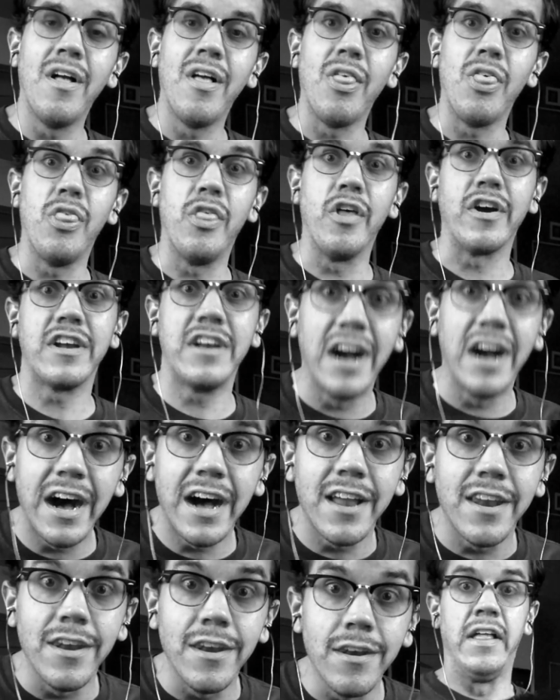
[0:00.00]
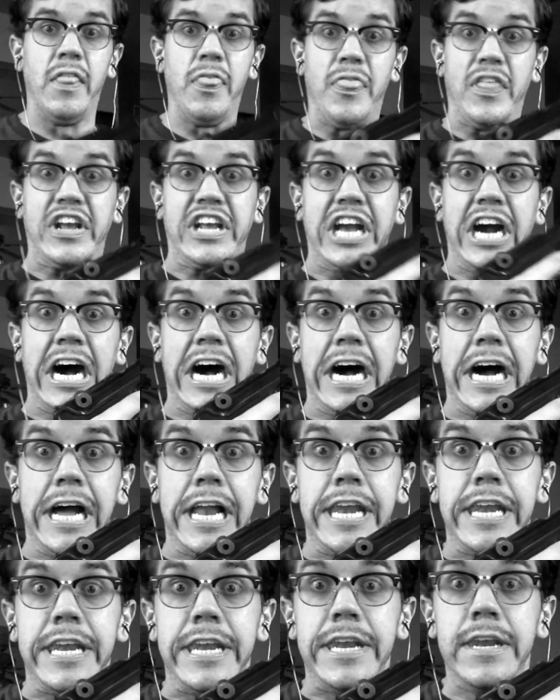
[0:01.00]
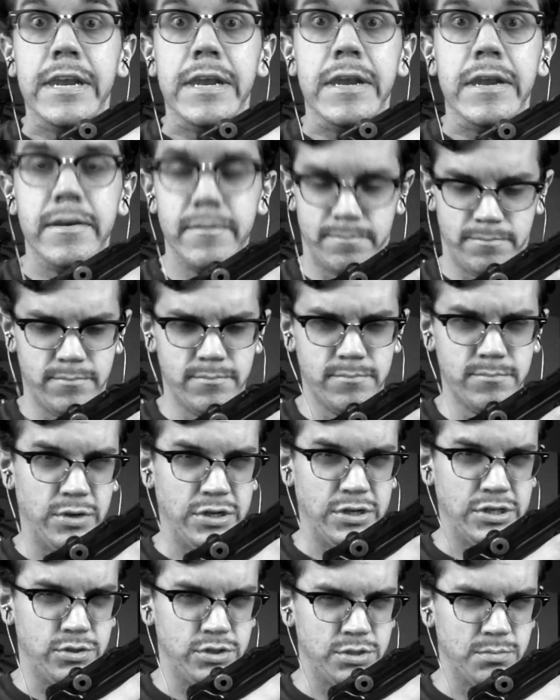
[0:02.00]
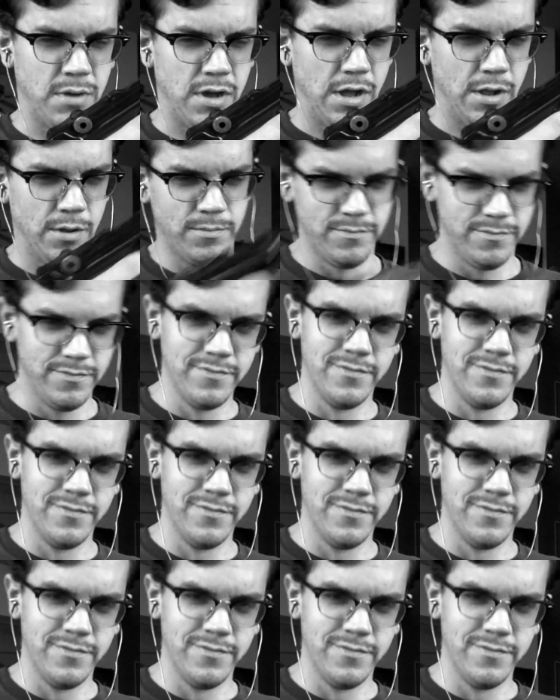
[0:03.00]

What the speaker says: the gun, the gun. Wait, too small.